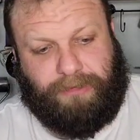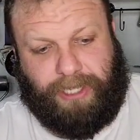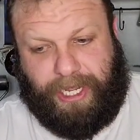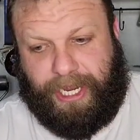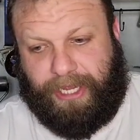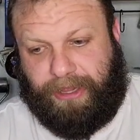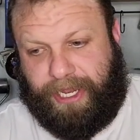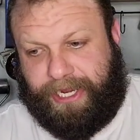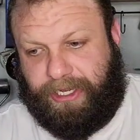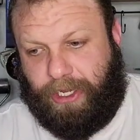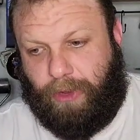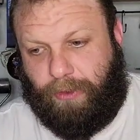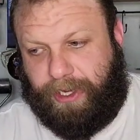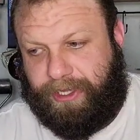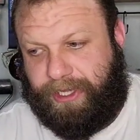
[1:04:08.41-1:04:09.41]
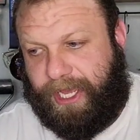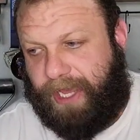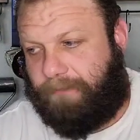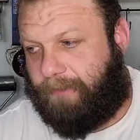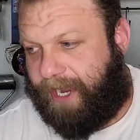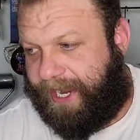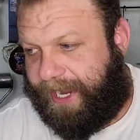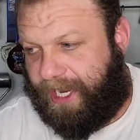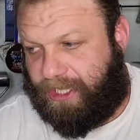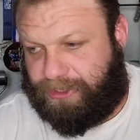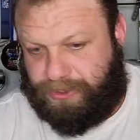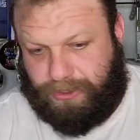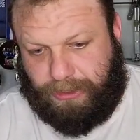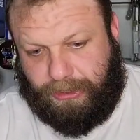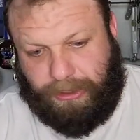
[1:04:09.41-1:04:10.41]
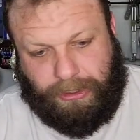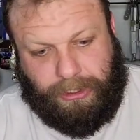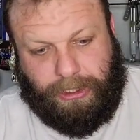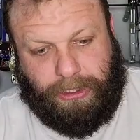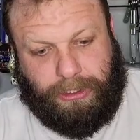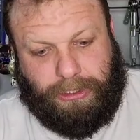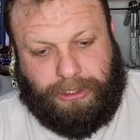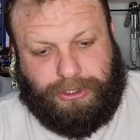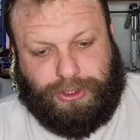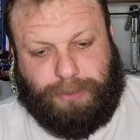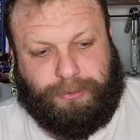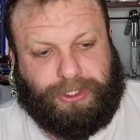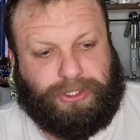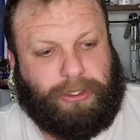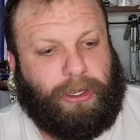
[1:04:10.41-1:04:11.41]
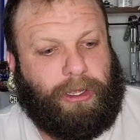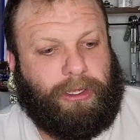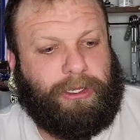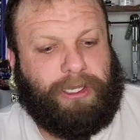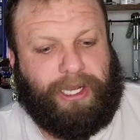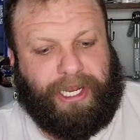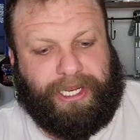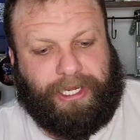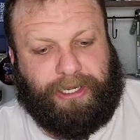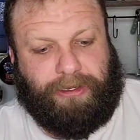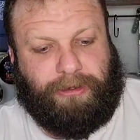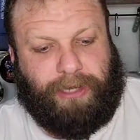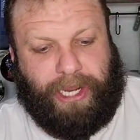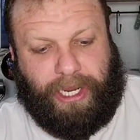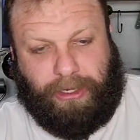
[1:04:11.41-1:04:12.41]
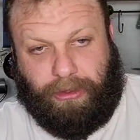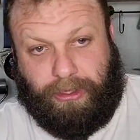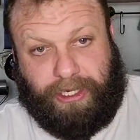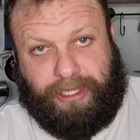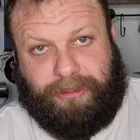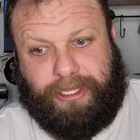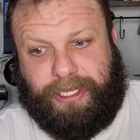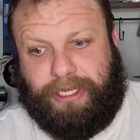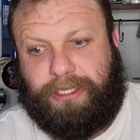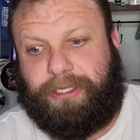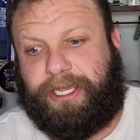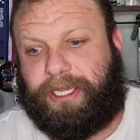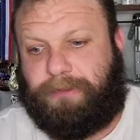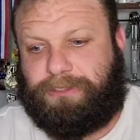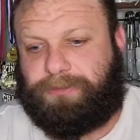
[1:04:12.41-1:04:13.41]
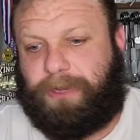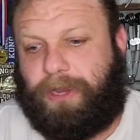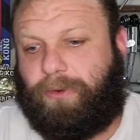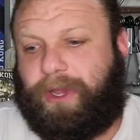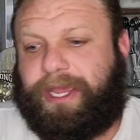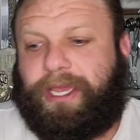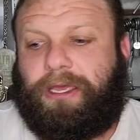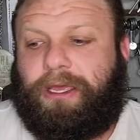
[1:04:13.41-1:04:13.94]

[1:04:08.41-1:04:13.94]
I like knowing that my hands are super strong and I can handle anything that comes my way.